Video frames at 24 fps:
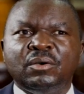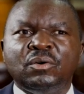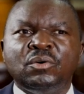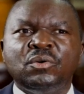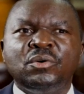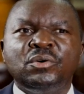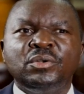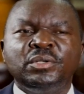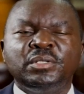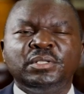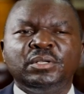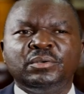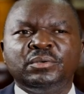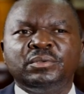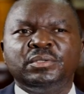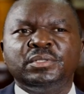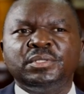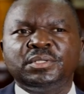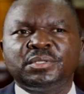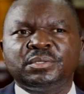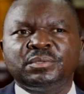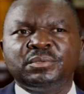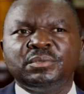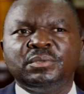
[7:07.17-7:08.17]
All the
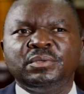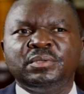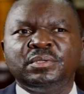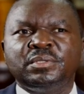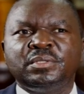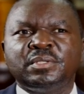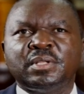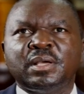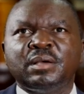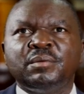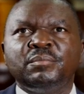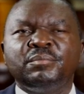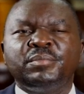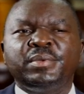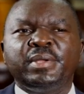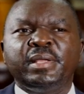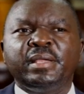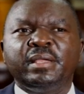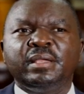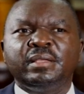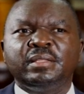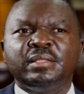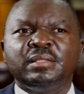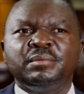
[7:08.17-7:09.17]
old schools, I'm
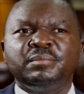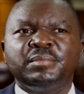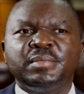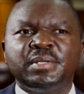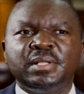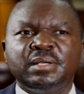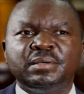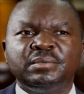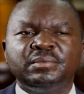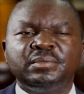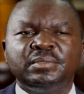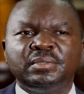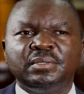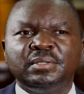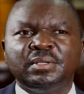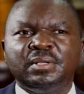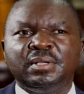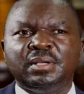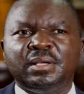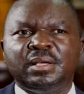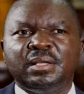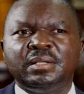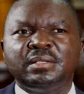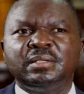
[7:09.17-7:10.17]
bringing them down
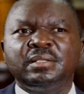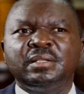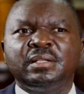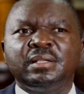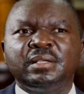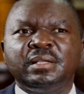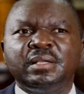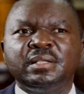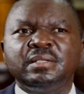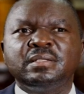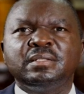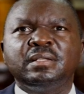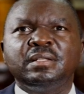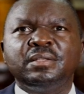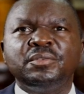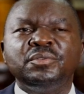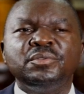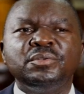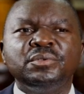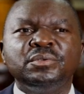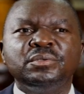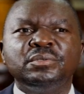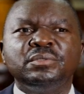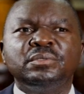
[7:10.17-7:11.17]
and getting
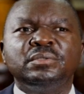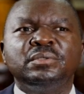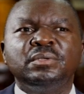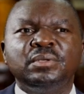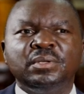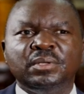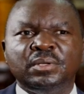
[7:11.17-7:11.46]
new